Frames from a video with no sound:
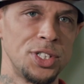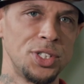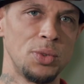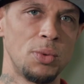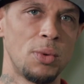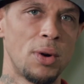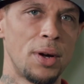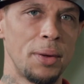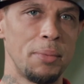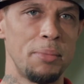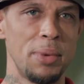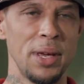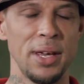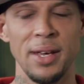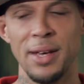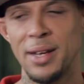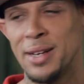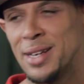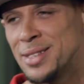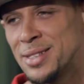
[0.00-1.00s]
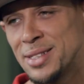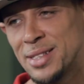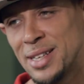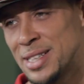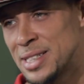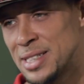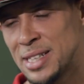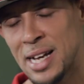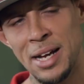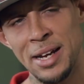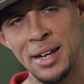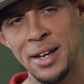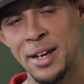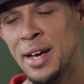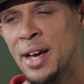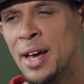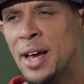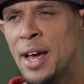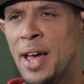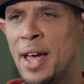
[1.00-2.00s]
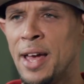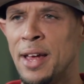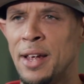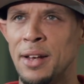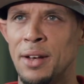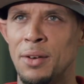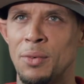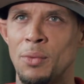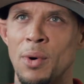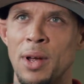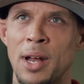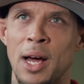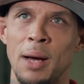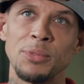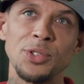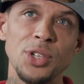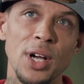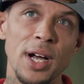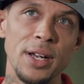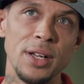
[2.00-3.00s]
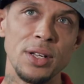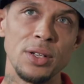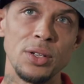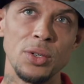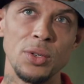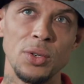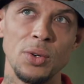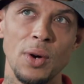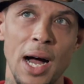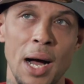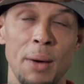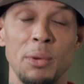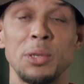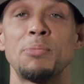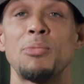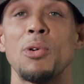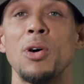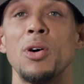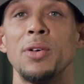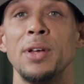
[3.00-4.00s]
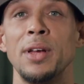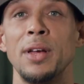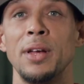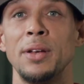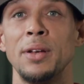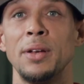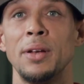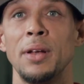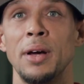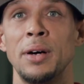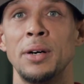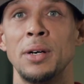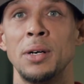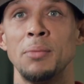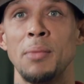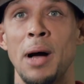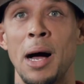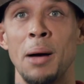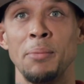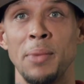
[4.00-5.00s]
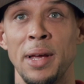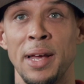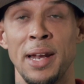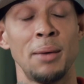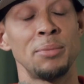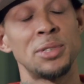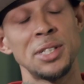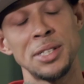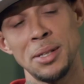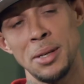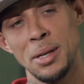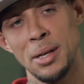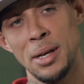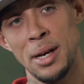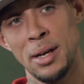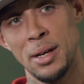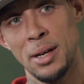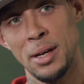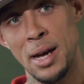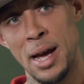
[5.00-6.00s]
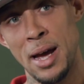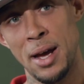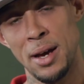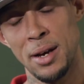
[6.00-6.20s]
as you want to be and that's that's not it and what i'm trying to do i was brought in um, i'm and i'm just a, a,